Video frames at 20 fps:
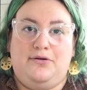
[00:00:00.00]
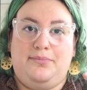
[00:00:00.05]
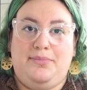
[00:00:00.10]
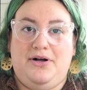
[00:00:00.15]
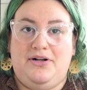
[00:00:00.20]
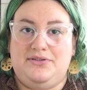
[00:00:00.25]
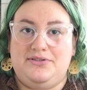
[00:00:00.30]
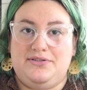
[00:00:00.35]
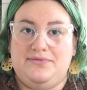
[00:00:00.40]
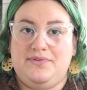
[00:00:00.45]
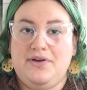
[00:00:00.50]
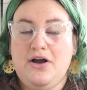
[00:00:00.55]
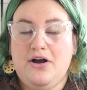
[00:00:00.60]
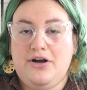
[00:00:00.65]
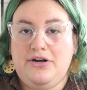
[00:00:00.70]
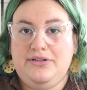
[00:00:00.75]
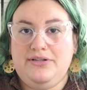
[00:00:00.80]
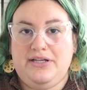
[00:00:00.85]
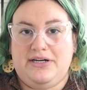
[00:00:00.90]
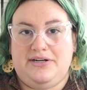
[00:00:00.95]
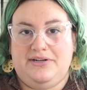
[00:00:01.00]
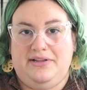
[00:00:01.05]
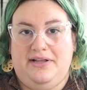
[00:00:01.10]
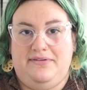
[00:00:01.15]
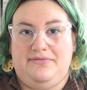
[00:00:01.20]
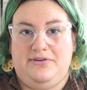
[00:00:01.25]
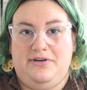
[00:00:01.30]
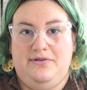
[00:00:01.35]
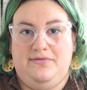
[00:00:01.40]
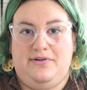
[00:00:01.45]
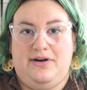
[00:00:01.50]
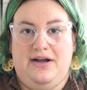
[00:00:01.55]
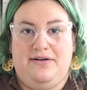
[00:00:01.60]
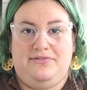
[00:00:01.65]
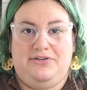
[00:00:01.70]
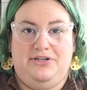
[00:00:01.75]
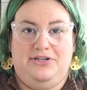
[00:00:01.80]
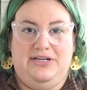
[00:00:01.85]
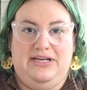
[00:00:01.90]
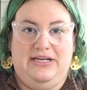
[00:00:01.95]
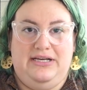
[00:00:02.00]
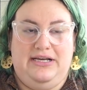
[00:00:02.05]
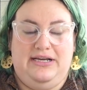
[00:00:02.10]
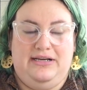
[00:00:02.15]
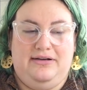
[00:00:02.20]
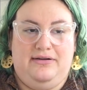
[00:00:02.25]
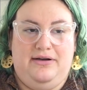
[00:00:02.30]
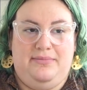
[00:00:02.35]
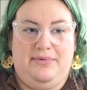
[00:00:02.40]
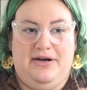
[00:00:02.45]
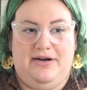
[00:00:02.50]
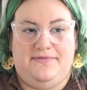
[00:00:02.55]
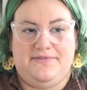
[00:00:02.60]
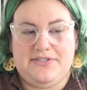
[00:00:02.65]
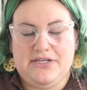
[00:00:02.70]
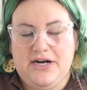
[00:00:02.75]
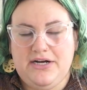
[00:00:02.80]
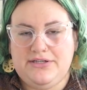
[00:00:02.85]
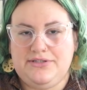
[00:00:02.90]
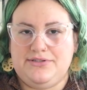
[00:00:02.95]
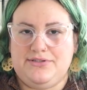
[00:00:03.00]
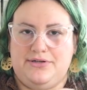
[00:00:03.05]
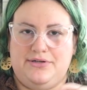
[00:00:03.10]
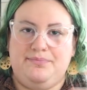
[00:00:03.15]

balls of yarn that are left over after knitting a pair of socks,